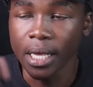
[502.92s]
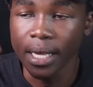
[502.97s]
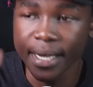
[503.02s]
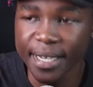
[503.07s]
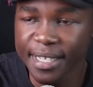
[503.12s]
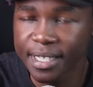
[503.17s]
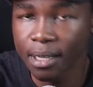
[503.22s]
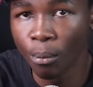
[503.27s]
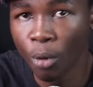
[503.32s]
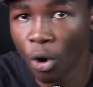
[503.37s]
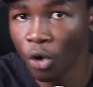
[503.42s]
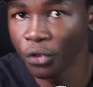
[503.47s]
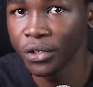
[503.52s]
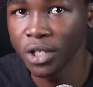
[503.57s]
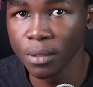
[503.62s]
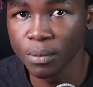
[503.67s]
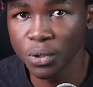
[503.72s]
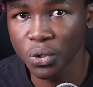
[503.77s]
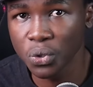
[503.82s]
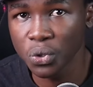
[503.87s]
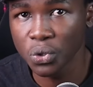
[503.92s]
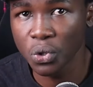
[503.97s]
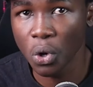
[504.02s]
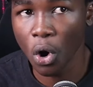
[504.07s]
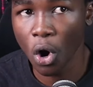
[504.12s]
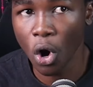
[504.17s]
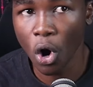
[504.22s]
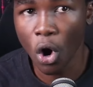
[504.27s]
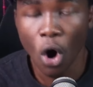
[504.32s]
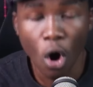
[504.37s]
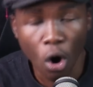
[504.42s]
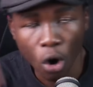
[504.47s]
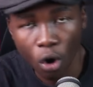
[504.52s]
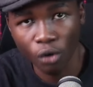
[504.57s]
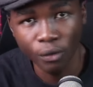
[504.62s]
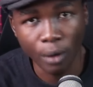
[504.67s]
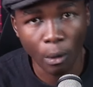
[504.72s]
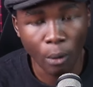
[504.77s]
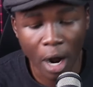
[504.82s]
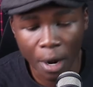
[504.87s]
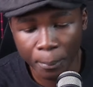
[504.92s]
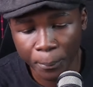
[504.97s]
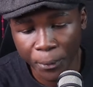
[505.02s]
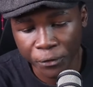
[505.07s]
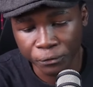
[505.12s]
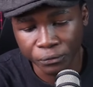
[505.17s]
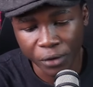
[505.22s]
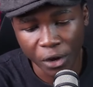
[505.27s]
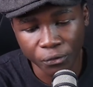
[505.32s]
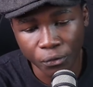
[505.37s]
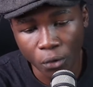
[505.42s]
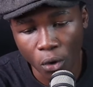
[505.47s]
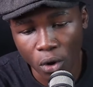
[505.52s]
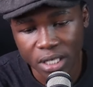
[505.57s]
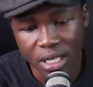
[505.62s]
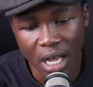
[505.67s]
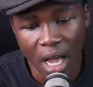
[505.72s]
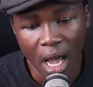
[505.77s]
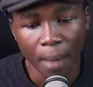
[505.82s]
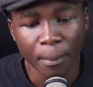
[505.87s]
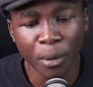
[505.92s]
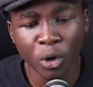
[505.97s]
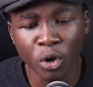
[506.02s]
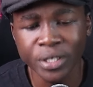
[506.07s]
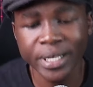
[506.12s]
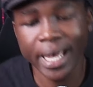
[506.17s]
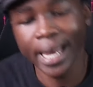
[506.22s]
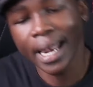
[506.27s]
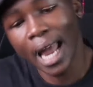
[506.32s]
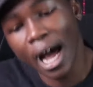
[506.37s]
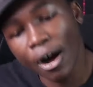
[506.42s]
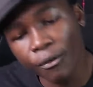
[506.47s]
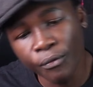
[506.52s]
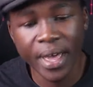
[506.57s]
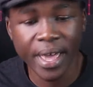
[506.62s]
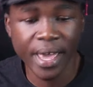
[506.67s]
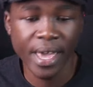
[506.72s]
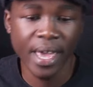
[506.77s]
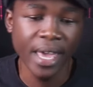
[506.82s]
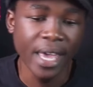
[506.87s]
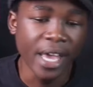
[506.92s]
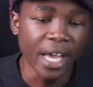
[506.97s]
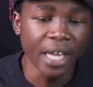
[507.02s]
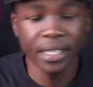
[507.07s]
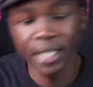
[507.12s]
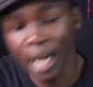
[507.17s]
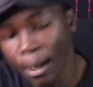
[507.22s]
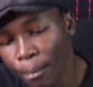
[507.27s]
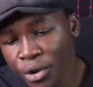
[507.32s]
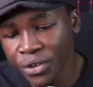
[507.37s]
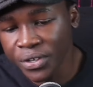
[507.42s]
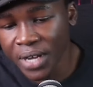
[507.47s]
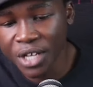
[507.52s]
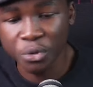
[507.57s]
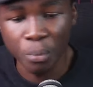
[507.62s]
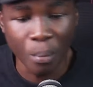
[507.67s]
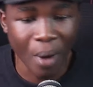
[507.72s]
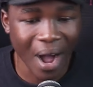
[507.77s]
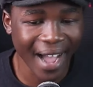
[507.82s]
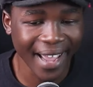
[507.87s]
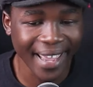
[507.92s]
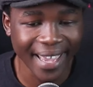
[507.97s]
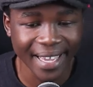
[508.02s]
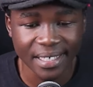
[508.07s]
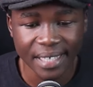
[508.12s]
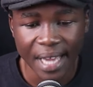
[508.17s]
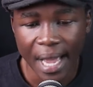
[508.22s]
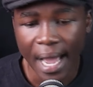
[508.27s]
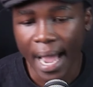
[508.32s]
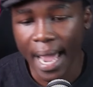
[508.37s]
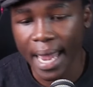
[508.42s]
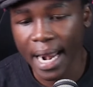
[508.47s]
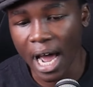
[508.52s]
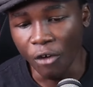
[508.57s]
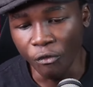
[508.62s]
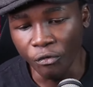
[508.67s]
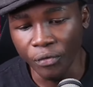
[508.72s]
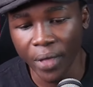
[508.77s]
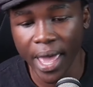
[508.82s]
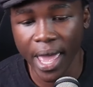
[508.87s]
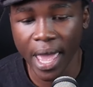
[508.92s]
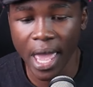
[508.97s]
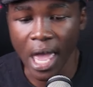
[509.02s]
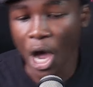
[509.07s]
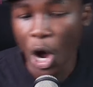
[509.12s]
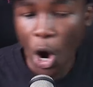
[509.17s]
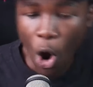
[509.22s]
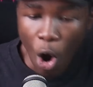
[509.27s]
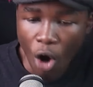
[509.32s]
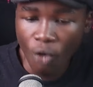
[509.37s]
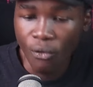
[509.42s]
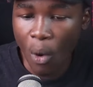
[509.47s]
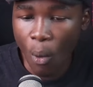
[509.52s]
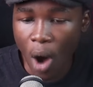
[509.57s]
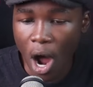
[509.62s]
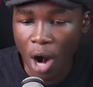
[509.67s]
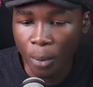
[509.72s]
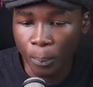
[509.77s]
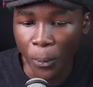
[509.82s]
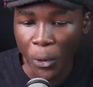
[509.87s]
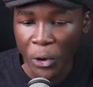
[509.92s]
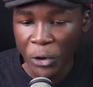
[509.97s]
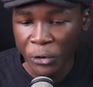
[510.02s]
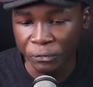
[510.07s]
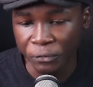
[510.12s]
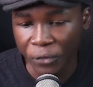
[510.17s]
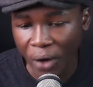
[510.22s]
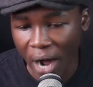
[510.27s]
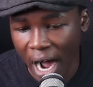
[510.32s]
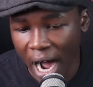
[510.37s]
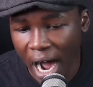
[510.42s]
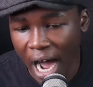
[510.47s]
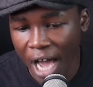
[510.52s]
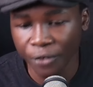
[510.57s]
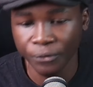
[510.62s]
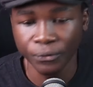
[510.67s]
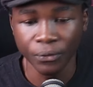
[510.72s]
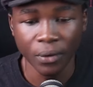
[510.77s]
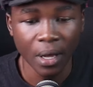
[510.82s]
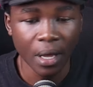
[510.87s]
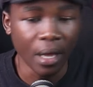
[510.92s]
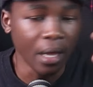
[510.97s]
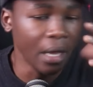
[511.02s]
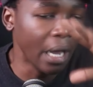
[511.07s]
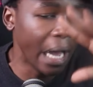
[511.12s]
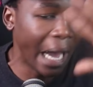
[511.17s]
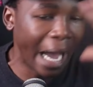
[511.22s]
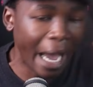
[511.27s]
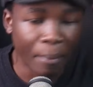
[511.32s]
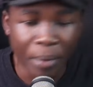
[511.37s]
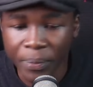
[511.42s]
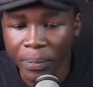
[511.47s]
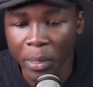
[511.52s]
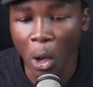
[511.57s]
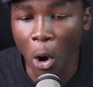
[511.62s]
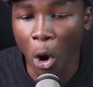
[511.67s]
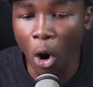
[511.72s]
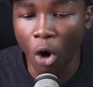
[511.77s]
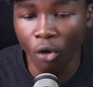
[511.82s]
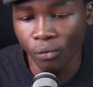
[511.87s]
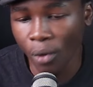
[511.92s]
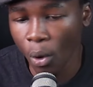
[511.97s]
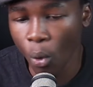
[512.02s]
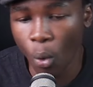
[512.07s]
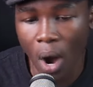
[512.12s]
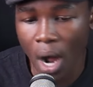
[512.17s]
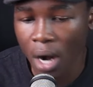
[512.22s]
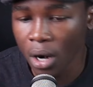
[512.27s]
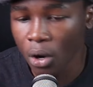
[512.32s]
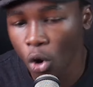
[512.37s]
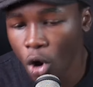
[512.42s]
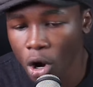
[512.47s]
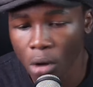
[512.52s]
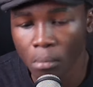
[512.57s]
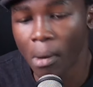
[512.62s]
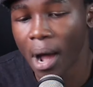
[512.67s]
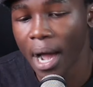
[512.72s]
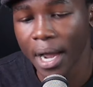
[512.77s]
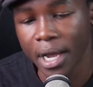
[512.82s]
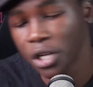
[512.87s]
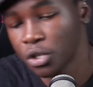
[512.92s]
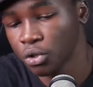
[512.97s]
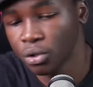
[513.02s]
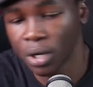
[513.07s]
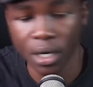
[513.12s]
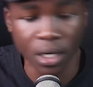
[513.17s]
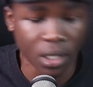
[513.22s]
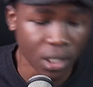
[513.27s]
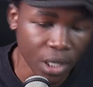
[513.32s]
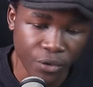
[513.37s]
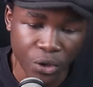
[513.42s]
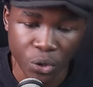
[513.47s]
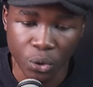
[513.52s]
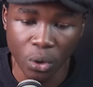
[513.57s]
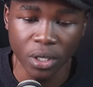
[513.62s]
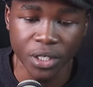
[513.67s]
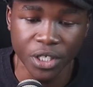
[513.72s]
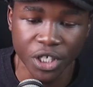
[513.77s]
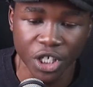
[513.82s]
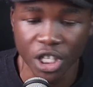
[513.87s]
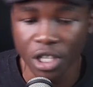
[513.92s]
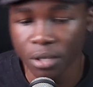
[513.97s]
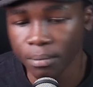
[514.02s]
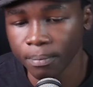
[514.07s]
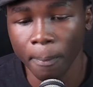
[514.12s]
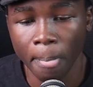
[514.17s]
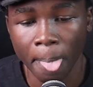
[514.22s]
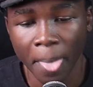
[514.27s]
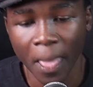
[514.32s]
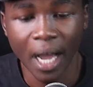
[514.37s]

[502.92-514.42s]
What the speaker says: is the both teams to score or over 1.5 goals. Because I love the double chance market. I love the over 1.5. I mean, the over 1 goal market on an individual team,